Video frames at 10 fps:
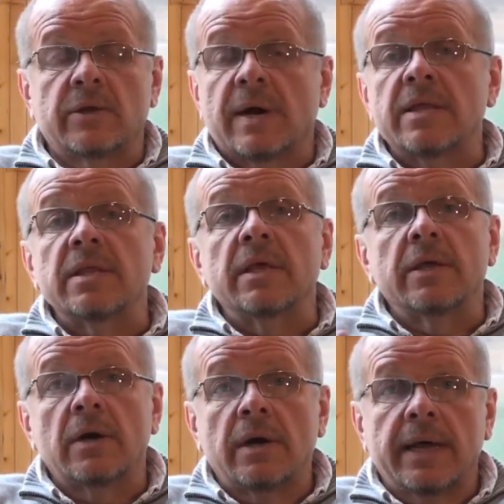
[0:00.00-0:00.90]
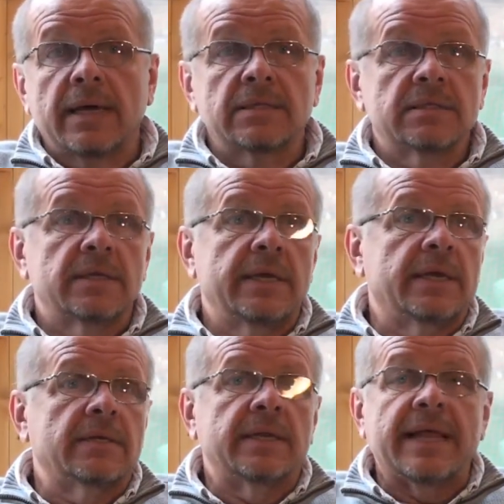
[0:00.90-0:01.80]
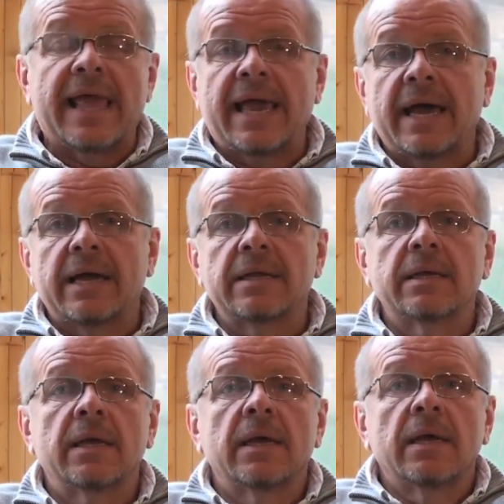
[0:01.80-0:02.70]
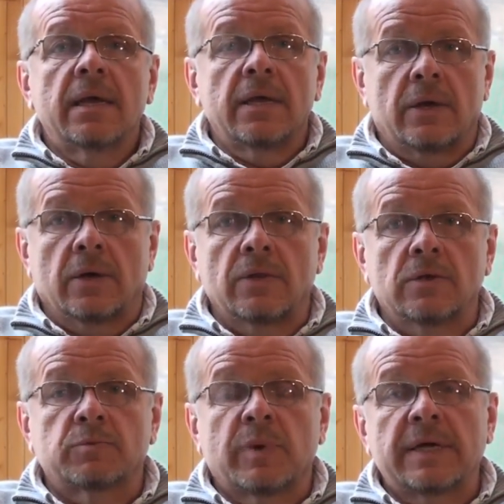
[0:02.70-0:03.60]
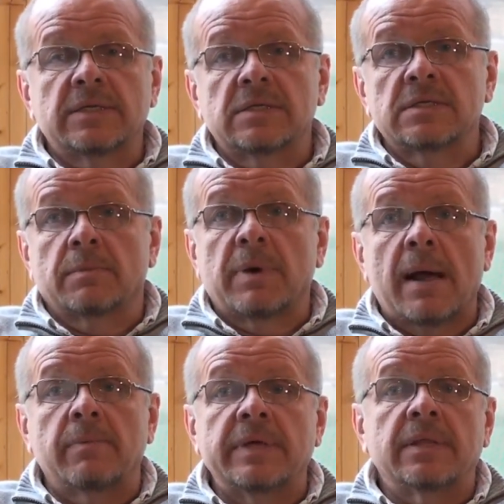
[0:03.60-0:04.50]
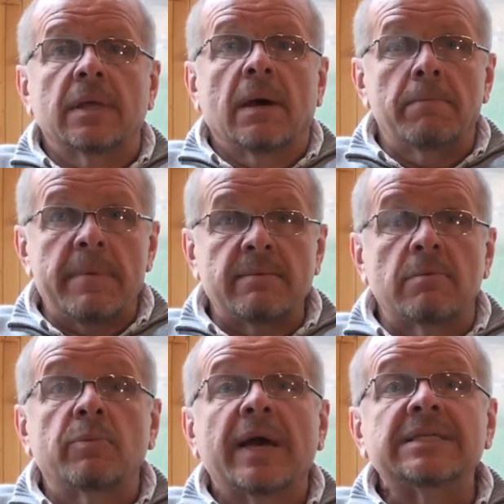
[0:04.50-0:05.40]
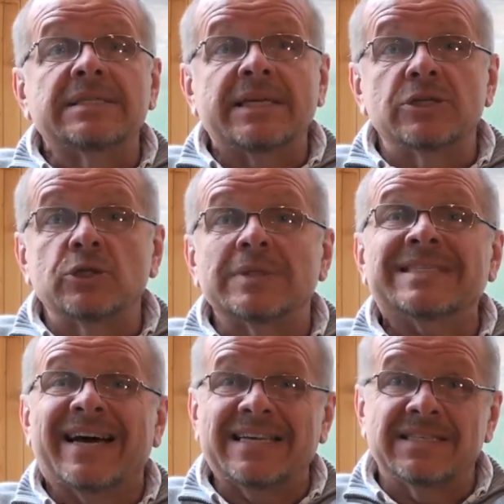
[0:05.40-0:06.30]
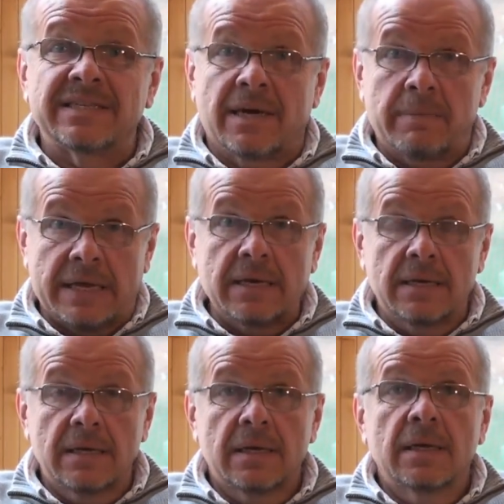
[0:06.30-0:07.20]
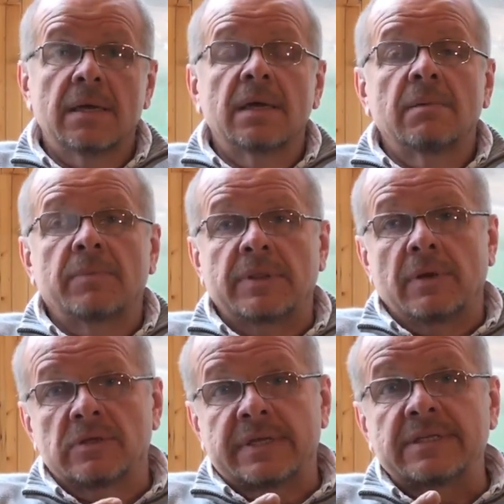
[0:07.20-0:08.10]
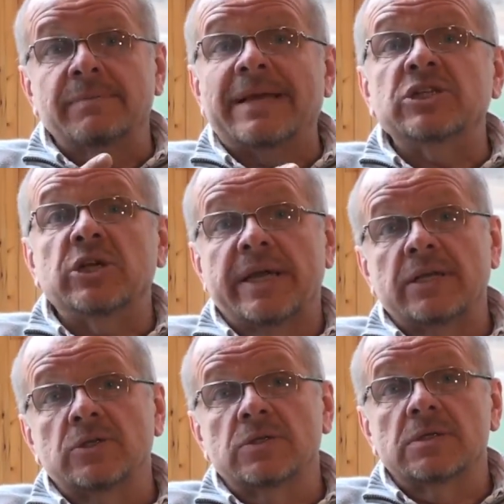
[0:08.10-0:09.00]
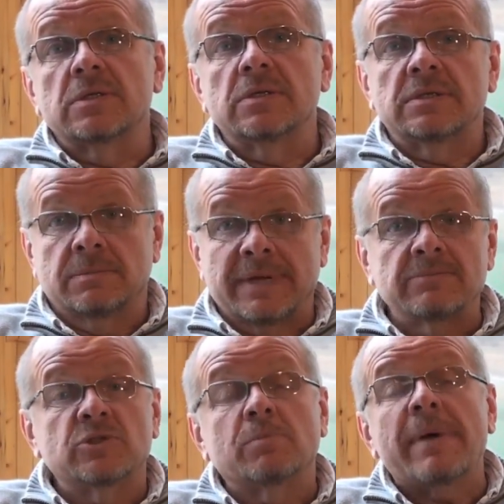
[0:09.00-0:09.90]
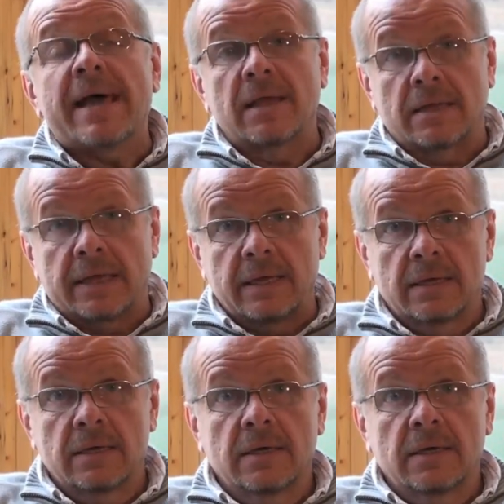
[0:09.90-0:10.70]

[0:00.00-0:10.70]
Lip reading: either on the internet, in an ad, those prices are probably a minimum price to get you enticed to come in, but those things may change sometimes dramatically